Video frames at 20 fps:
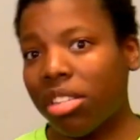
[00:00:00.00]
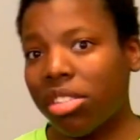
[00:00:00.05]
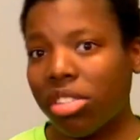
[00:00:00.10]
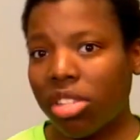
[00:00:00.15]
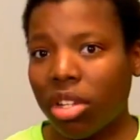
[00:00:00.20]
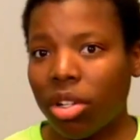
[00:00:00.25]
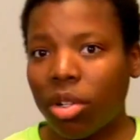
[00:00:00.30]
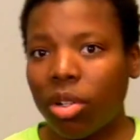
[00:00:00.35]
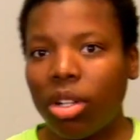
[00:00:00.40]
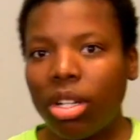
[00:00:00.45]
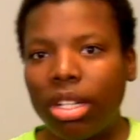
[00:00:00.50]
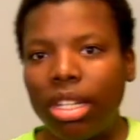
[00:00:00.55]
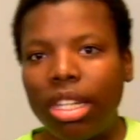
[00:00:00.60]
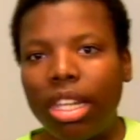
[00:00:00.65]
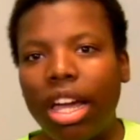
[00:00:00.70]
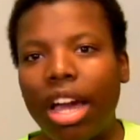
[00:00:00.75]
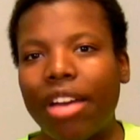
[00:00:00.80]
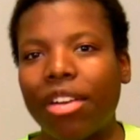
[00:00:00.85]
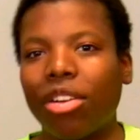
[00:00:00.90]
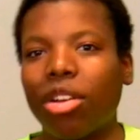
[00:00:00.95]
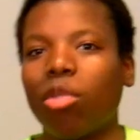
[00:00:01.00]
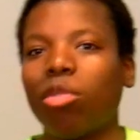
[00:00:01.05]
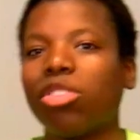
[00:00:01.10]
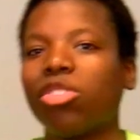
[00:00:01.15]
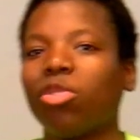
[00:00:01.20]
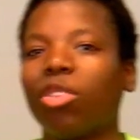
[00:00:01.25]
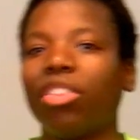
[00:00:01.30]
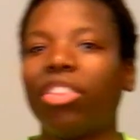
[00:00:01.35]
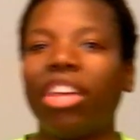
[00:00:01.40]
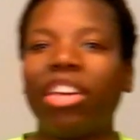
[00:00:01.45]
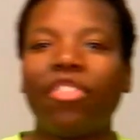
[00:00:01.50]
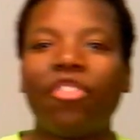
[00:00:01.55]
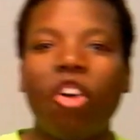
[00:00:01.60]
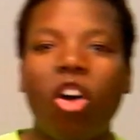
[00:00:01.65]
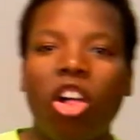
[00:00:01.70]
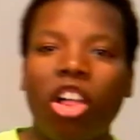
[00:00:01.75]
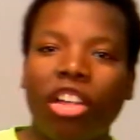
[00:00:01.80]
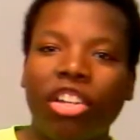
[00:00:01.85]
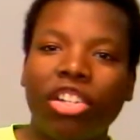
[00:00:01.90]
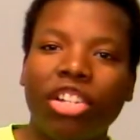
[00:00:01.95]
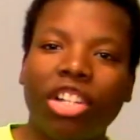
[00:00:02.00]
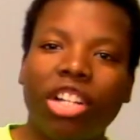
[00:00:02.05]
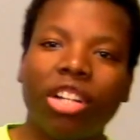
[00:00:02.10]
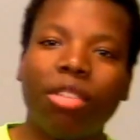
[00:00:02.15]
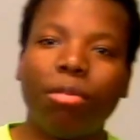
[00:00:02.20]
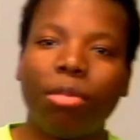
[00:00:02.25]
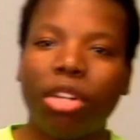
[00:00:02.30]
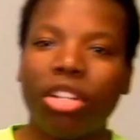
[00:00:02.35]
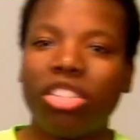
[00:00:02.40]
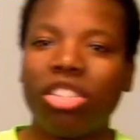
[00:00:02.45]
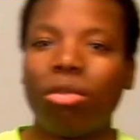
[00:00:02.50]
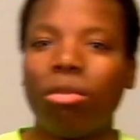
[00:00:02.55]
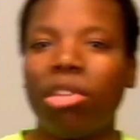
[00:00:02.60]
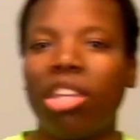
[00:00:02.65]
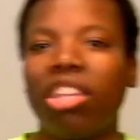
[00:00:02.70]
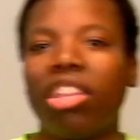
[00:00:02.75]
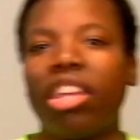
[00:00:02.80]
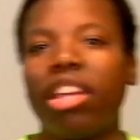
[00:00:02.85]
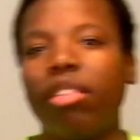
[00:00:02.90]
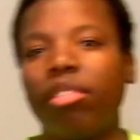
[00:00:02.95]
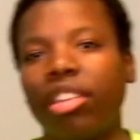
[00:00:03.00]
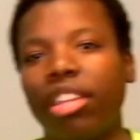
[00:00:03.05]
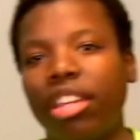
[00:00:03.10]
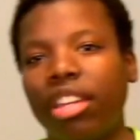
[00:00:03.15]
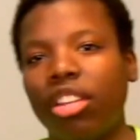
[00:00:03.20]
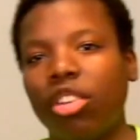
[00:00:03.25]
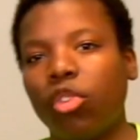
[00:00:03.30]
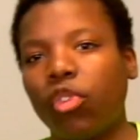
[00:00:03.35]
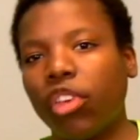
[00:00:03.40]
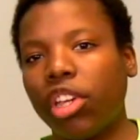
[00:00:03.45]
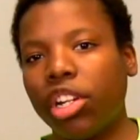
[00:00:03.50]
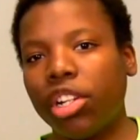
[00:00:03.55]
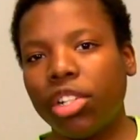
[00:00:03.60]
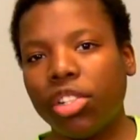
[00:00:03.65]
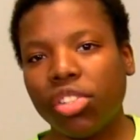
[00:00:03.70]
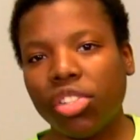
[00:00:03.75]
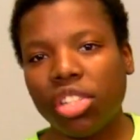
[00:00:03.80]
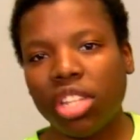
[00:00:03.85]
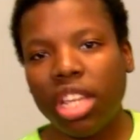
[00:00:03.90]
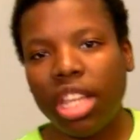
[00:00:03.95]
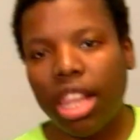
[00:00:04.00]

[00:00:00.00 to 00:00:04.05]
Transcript: So I don't know which one they fall under, but to me they were the innovators,